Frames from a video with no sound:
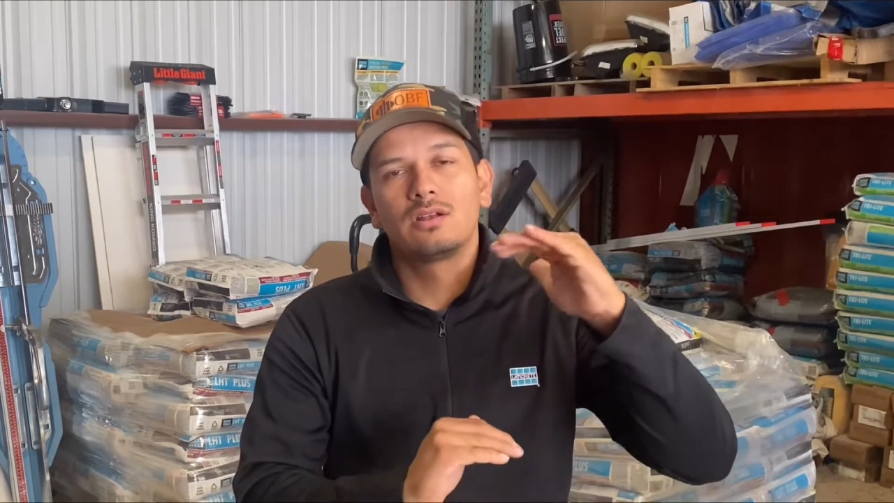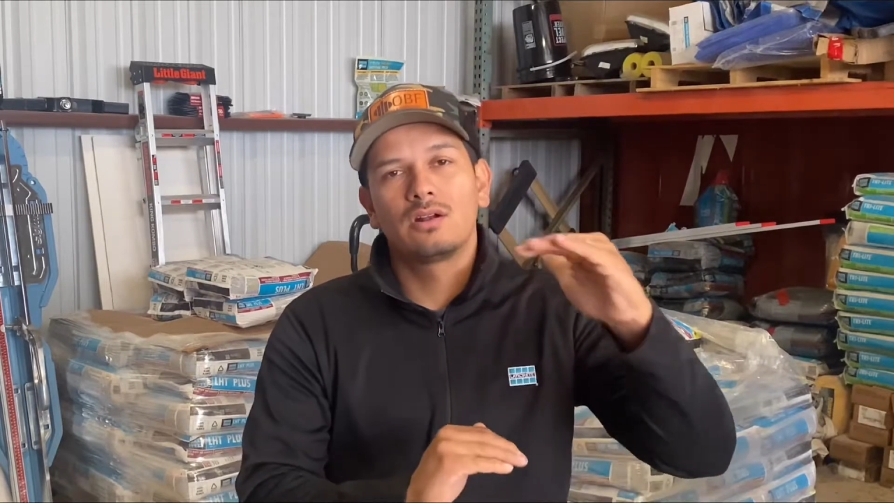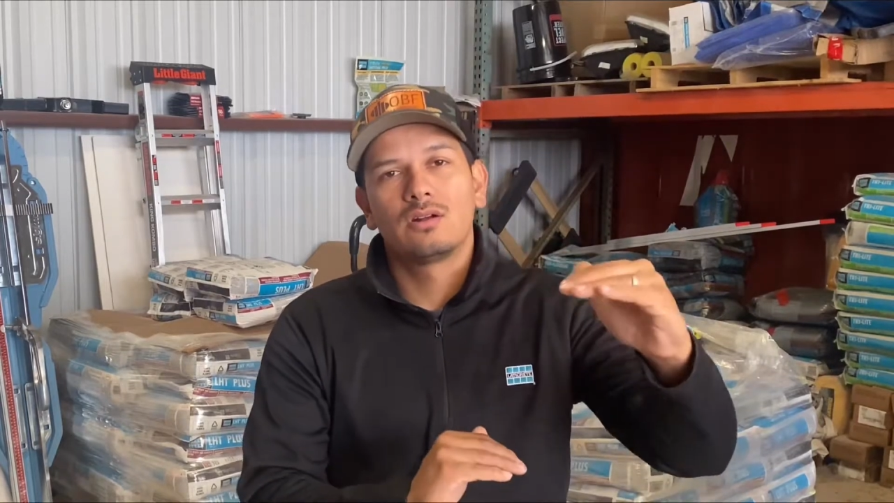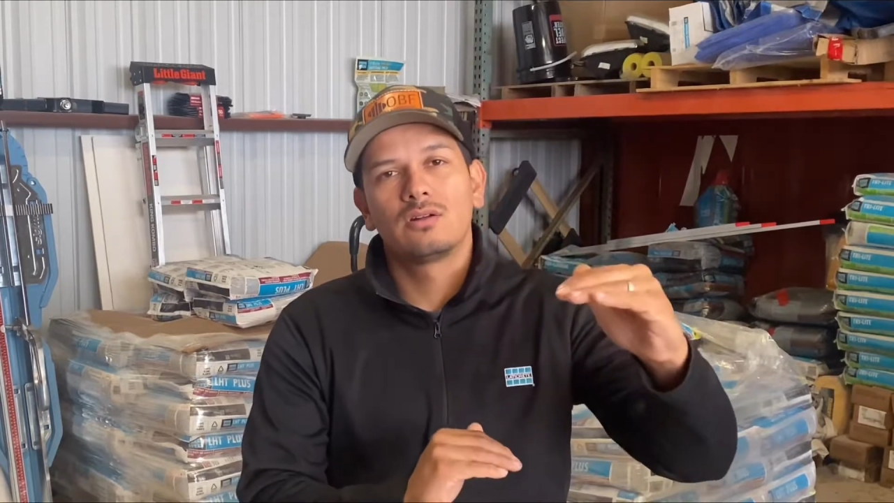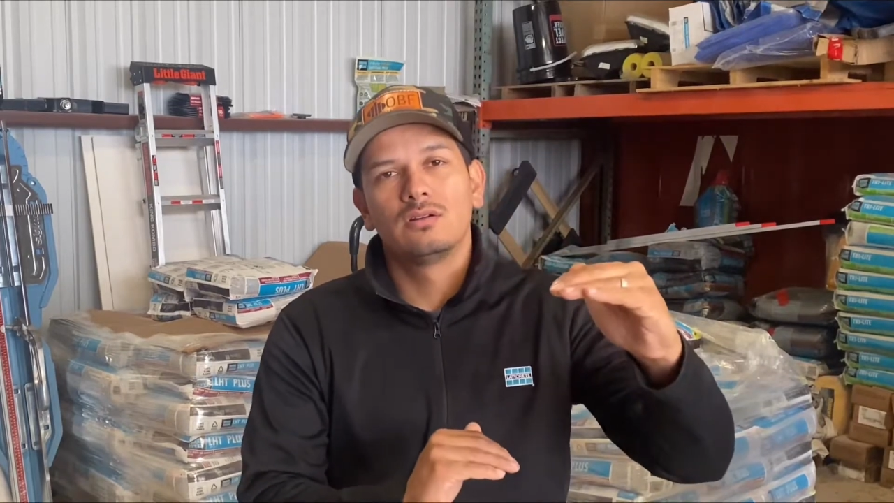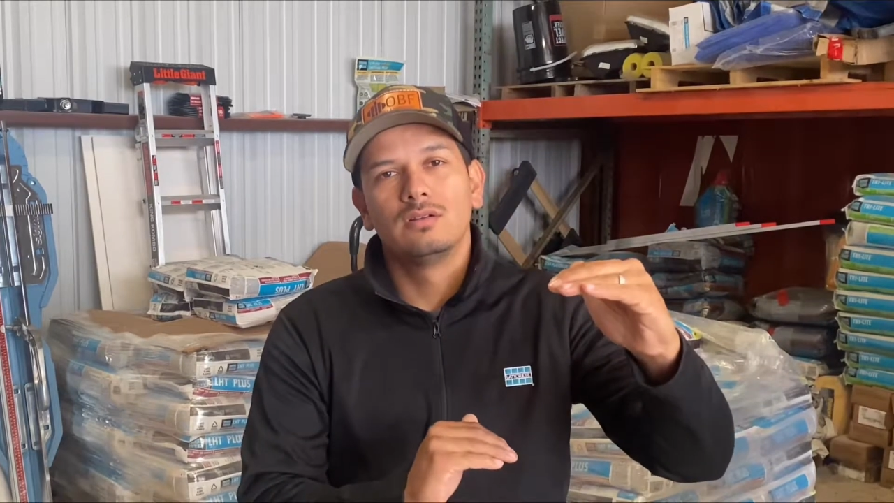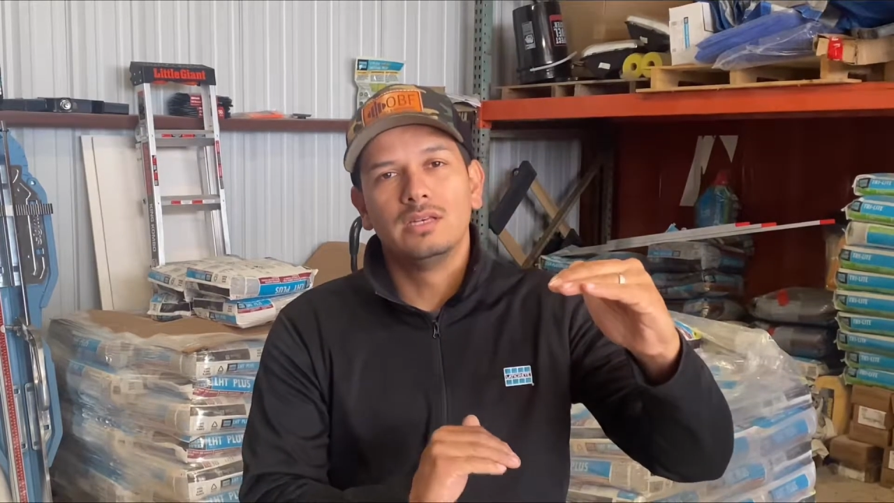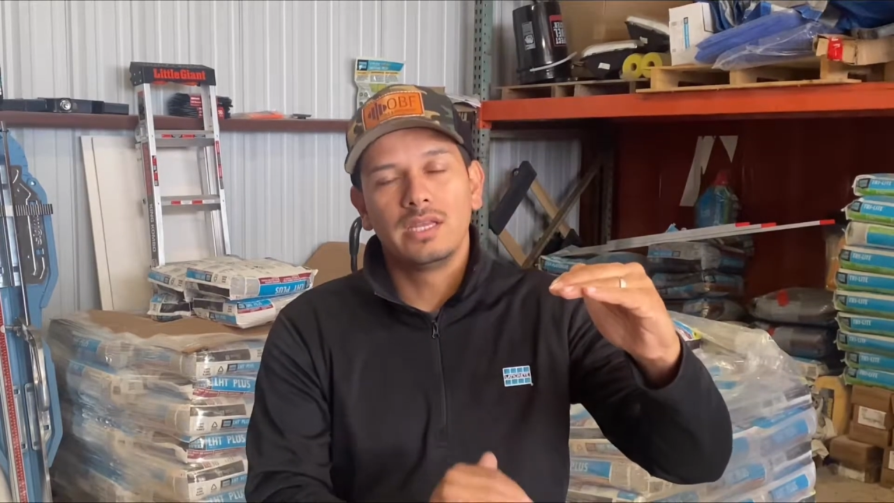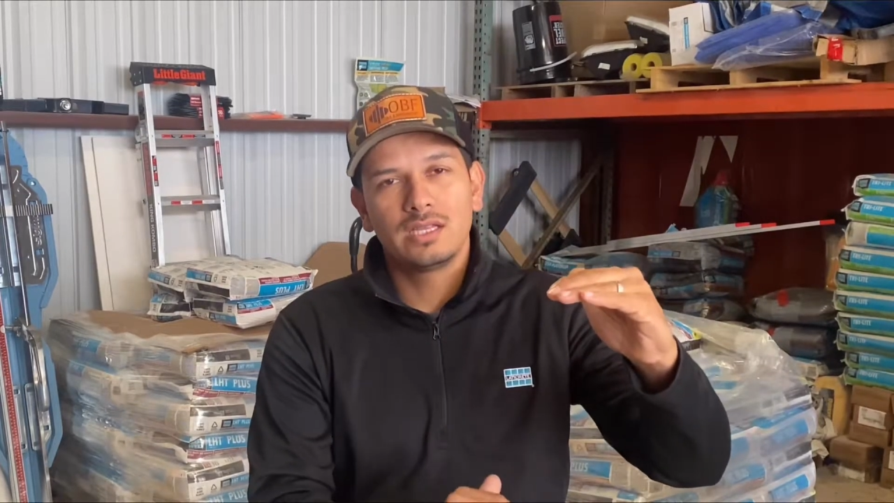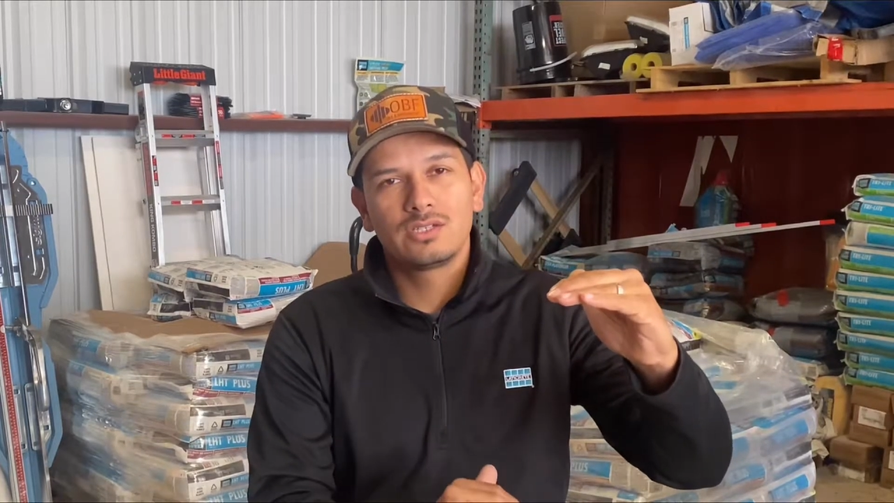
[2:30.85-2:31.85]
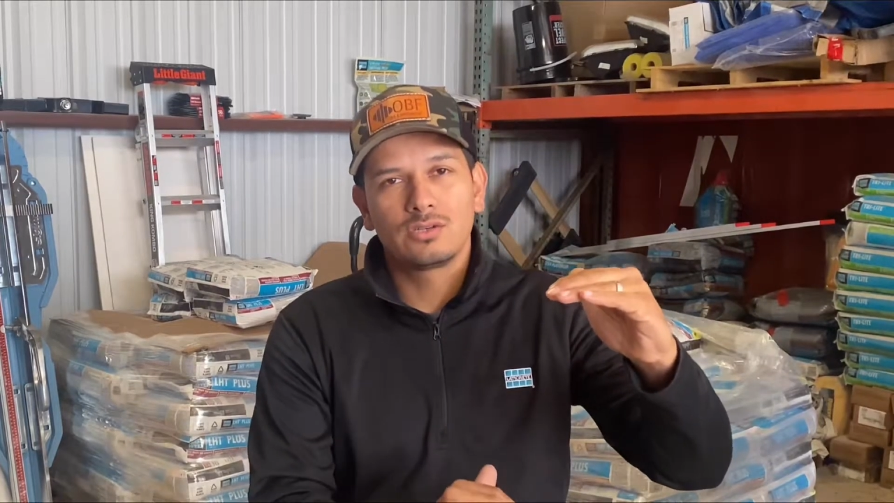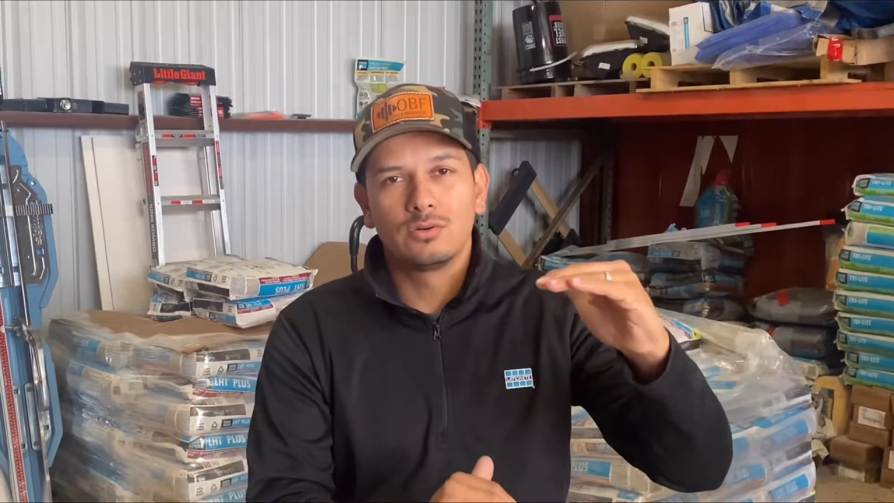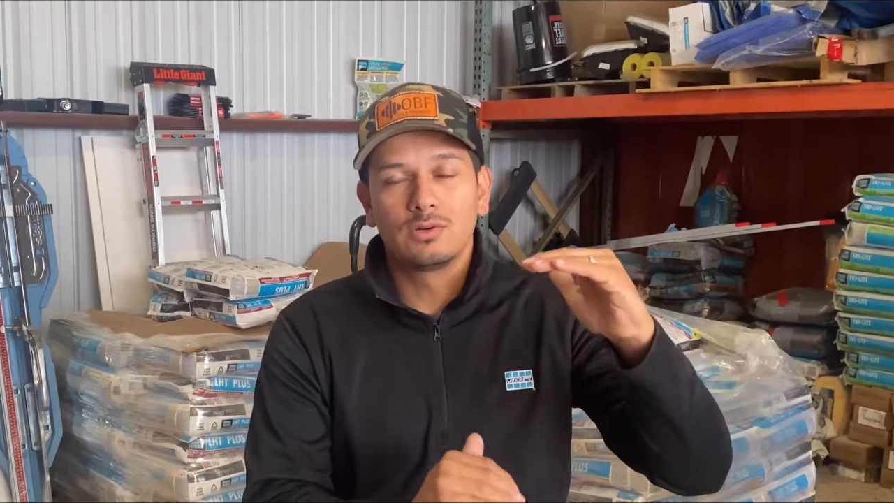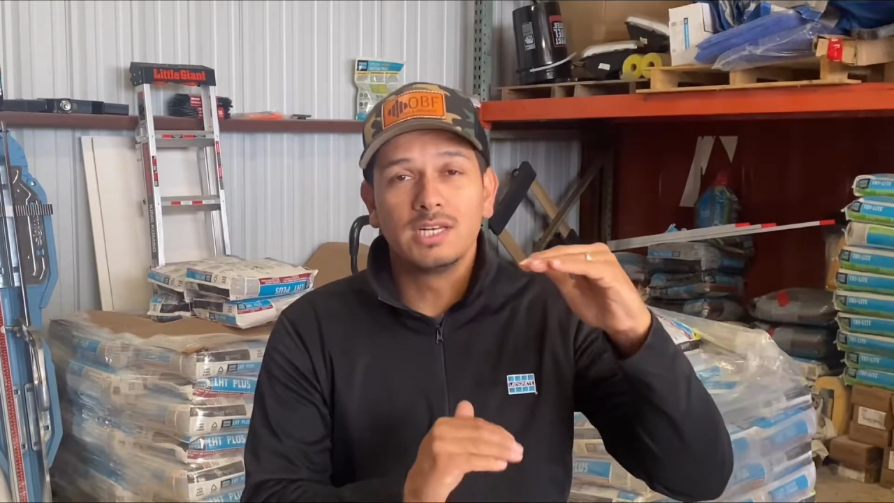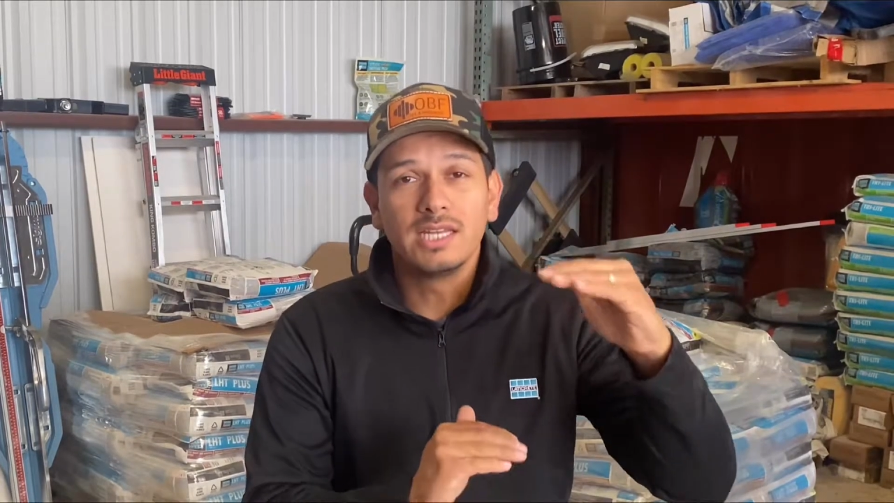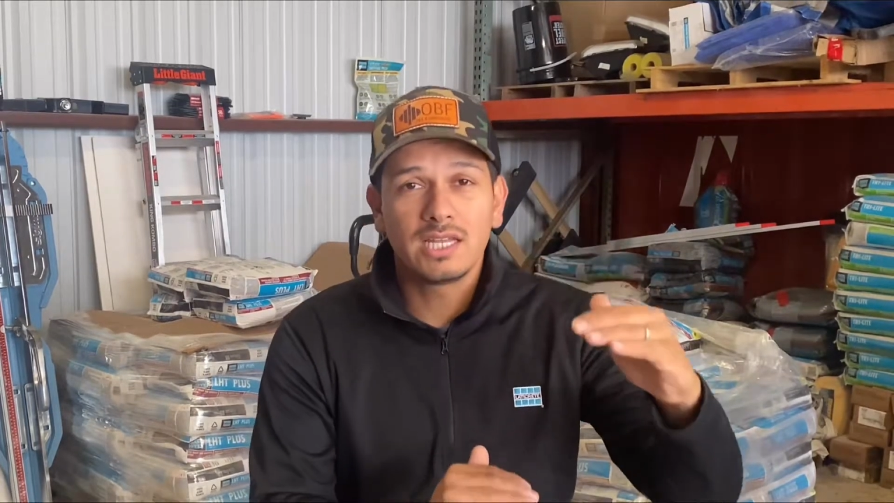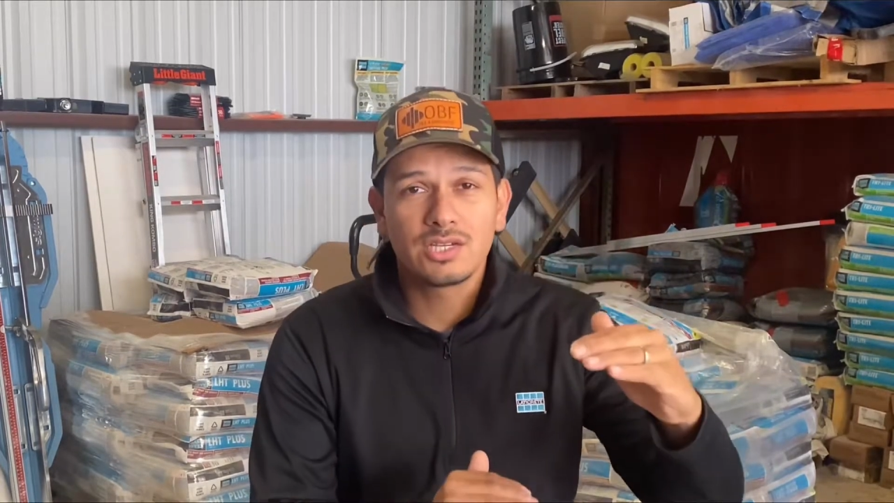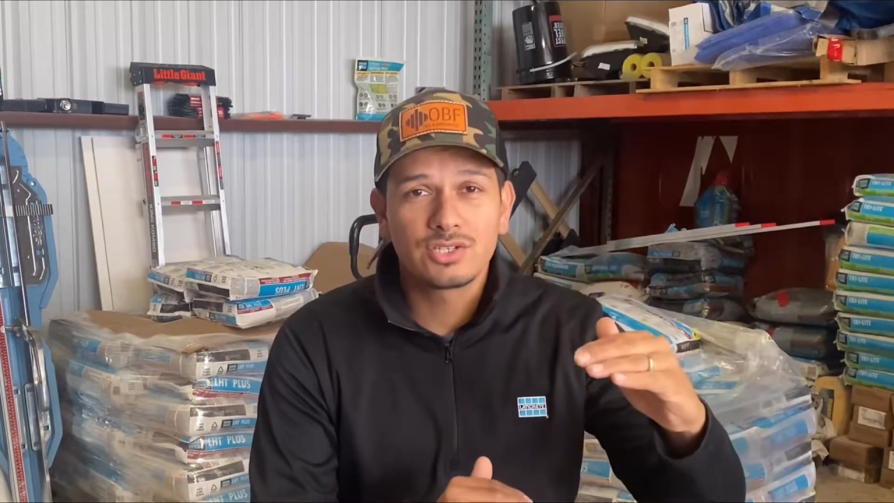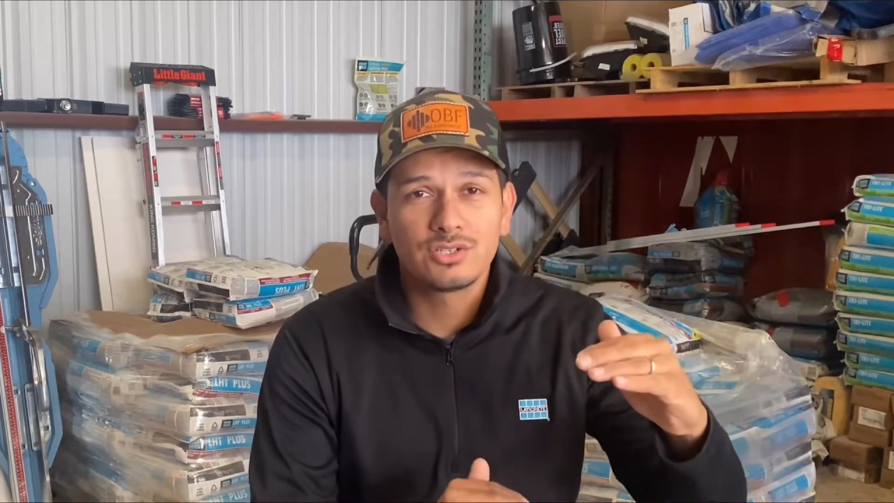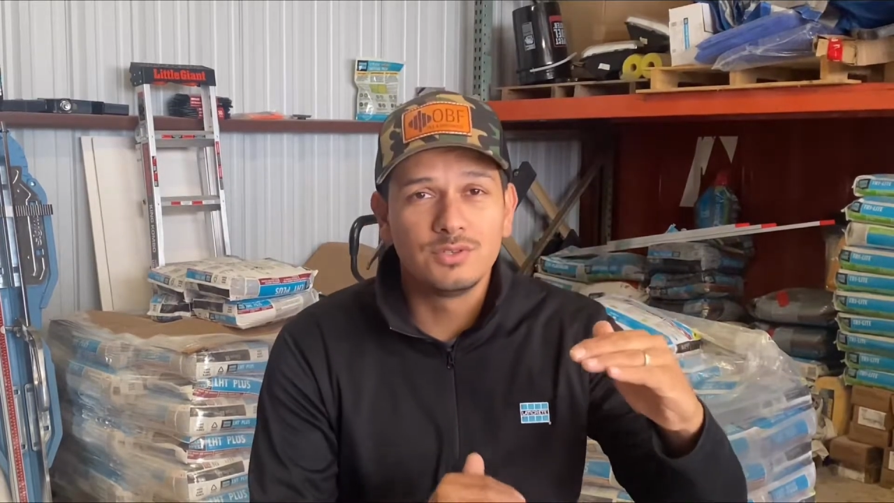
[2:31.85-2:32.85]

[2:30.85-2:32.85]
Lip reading: her niche or niche.